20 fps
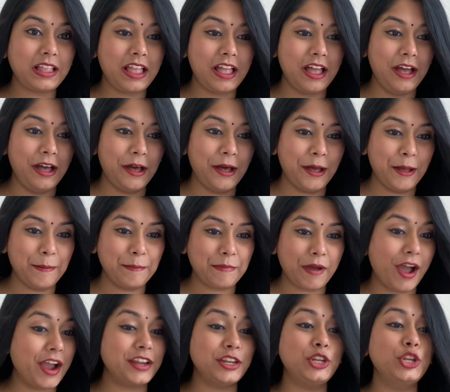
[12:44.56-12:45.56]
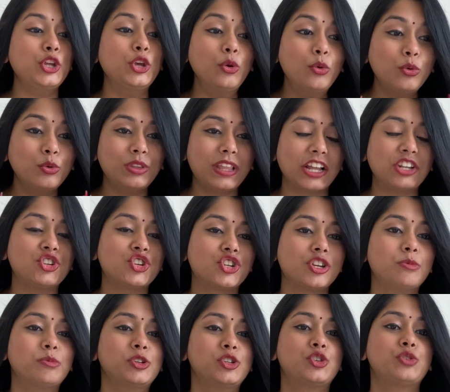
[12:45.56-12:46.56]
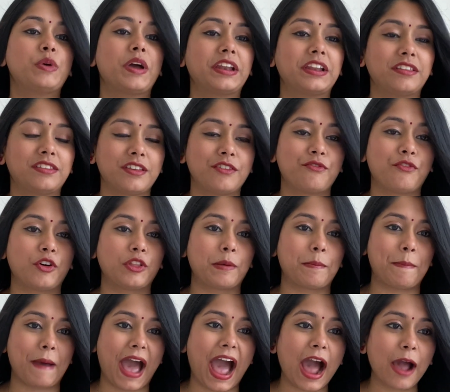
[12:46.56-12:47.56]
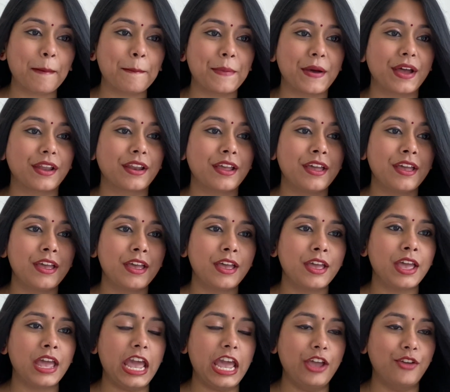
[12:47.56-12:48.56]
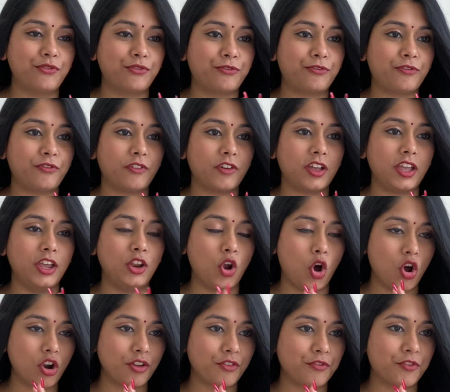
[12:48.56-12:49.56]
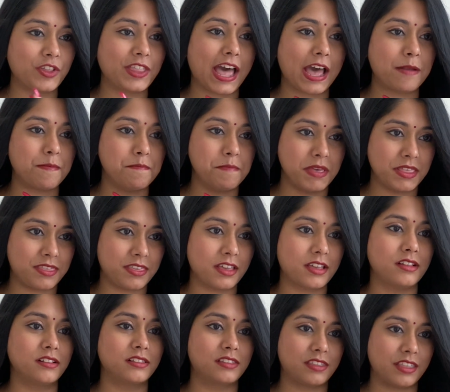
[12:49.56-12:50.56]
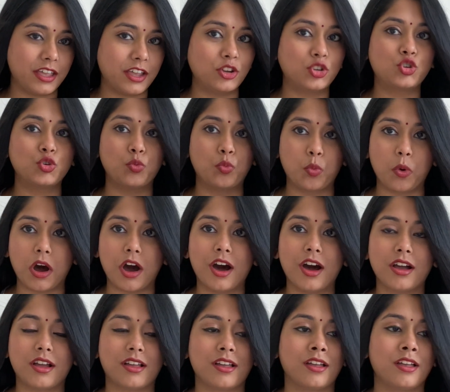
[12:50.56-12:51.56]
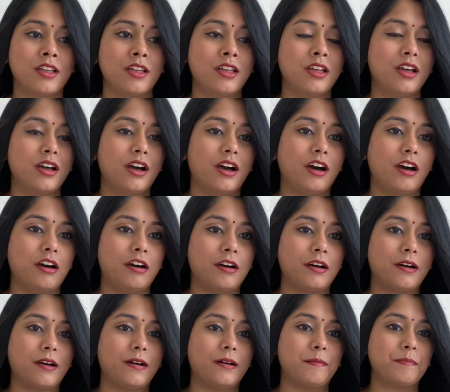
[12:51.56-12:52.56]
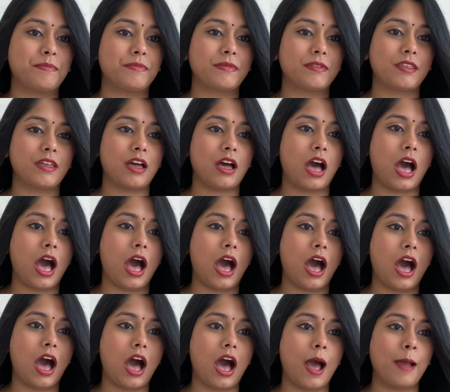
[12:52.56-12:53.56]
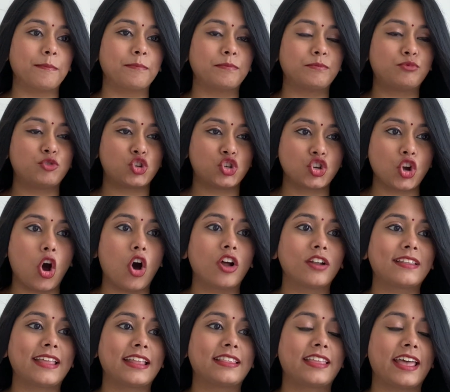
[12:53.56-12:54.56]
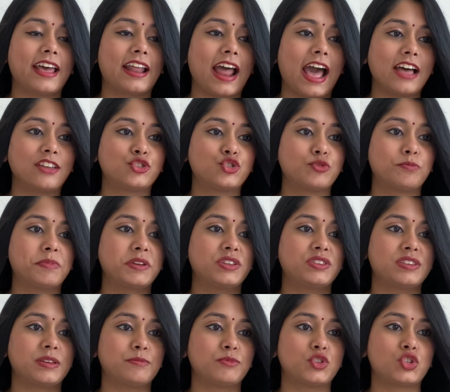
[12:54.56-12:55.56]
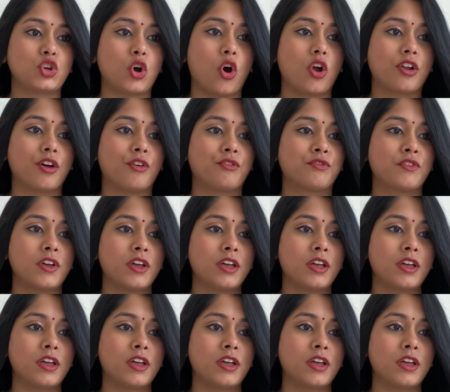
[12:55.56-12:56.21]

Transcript: I knew that she will do anything for the pack, but if in order for that mythical thing to work, I'm sure that there has to be some sort of